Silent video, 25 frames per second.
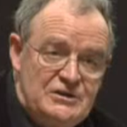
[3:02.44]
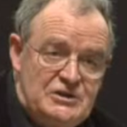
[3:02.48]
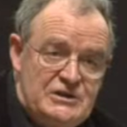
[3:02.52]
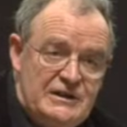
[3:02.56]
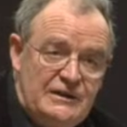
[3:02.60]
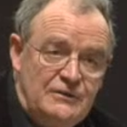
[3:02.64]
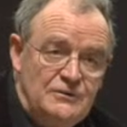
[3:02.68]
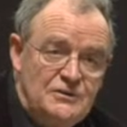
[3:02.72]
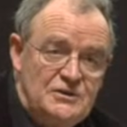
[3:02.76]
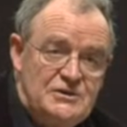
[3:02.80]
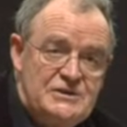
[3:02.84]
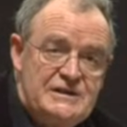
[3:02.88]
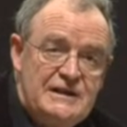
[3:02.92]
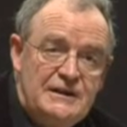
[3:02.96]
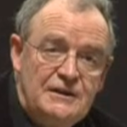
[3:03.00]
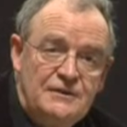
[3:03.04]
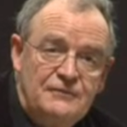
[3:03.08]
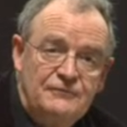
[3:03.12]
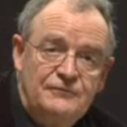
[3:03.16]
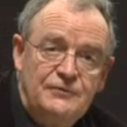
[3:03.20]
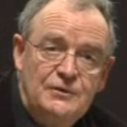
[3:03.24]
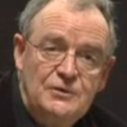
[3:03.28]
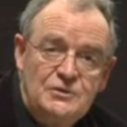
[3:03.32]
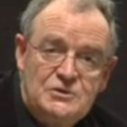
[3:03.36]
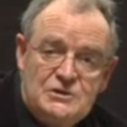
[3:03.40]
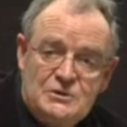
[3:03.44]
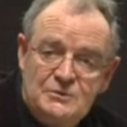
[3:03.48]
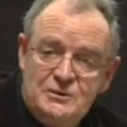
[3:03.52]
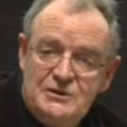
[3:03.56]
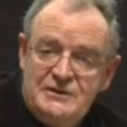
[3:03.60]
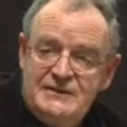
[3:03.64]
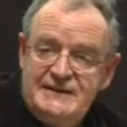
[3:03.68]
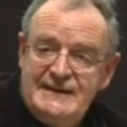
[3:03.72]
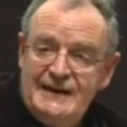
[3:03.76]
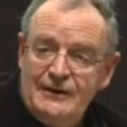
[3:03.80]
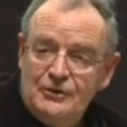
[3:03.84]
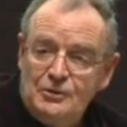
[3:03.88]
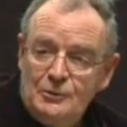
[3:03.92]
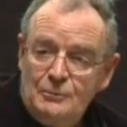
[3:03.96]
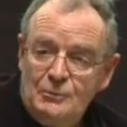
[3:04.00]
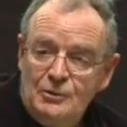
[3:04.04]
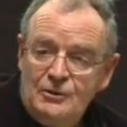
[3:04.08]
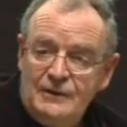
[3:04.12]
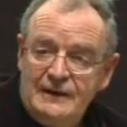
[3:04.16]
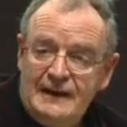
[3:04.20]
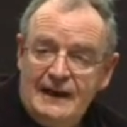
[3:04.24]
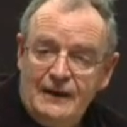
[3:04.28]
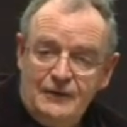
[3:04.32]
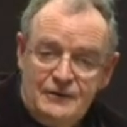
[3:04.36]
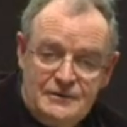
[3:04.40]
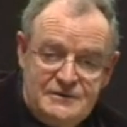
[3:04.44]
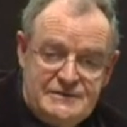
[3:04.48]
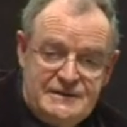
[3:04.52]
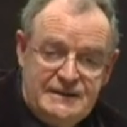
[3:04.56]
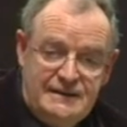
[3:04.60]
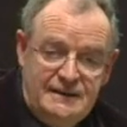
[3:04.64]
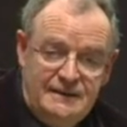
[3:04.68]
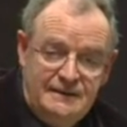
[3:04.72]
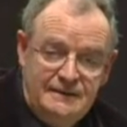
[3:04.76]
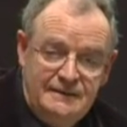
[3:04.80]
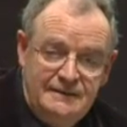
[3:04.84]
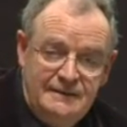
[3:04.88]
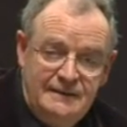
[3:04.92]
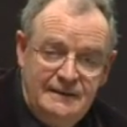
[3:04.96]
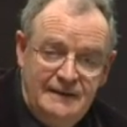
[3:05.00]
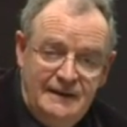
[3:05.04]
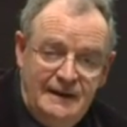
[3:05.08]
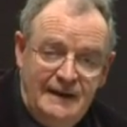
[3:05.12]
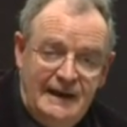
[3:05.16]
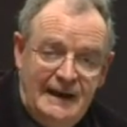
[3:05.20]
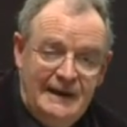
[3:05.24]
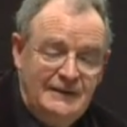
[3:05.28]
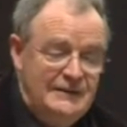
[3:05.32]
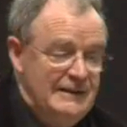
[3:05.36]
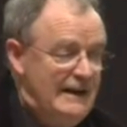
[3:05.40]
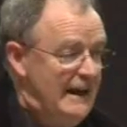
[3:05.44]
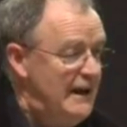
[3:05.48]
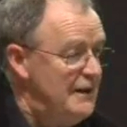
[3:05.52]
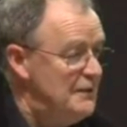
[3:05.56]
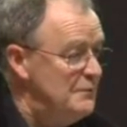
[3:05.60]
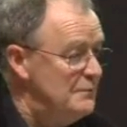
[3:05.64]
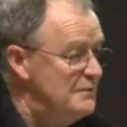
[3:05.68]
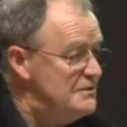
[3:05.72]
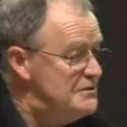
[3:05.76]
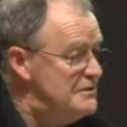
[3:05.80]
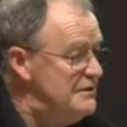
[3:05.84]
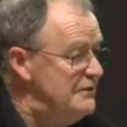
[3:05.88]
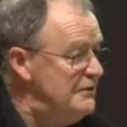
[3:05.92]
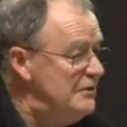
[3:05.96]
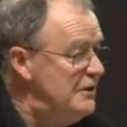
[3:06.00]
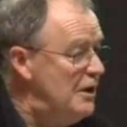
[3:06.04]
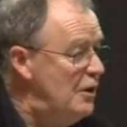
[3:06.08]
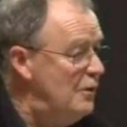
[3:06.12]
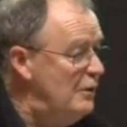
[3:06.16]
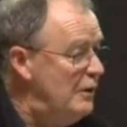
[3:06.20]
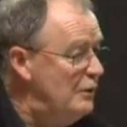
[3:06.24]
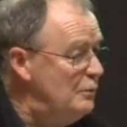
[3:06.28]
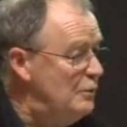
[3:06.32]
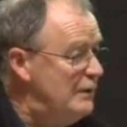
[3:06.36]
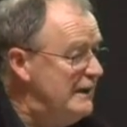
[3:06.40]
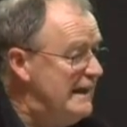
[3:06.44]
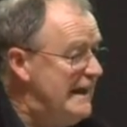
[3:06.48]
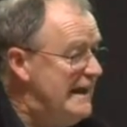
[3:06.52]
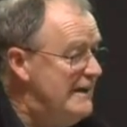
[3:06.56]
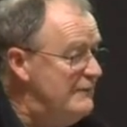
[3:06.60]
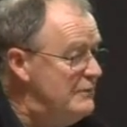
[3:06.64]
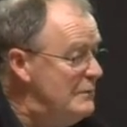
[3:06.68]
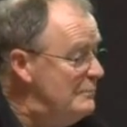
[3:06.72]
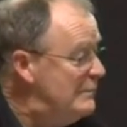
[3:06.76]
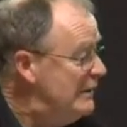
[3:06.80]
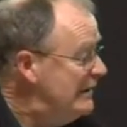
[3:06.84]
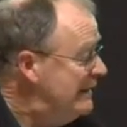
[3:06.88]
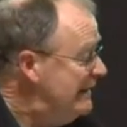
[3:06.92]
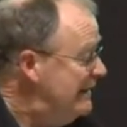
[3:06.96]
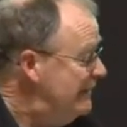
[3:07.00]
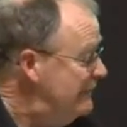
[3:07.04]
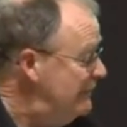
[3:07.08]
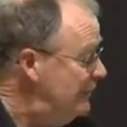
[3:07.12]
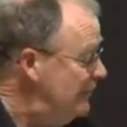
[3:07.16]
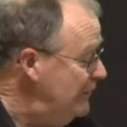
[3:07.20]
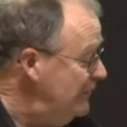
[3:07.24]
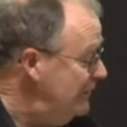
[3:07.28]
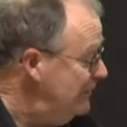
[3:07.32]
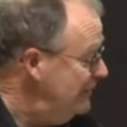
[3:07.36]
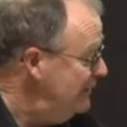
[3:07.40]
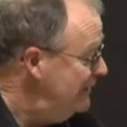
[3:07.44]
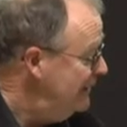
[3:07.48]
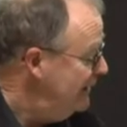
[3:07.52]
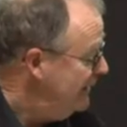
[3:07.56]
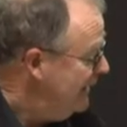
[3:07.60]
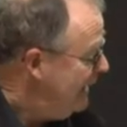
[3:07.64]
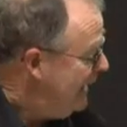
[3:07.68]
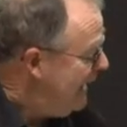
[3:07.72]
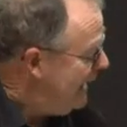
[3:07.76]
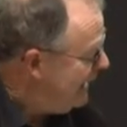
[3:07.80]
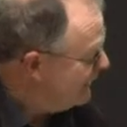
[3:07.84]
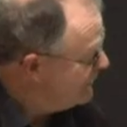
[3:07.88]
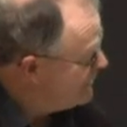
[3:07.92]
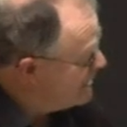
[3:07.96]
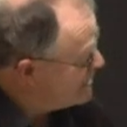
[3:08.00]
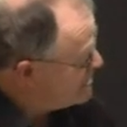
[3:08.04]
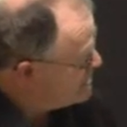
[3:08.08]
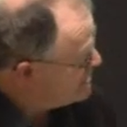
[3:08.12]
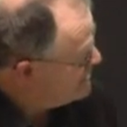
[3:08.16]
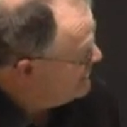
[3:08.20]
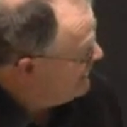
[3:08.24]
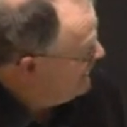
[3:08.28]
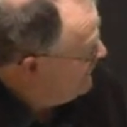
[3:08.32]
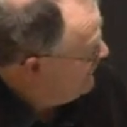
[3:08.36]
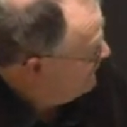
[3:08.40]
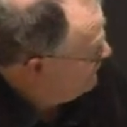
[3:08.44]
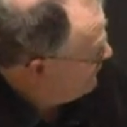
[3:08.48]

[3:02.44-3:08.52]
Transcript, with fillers: that she could see the future with terrible clarity, and the other is that no one would ever believe her. And this,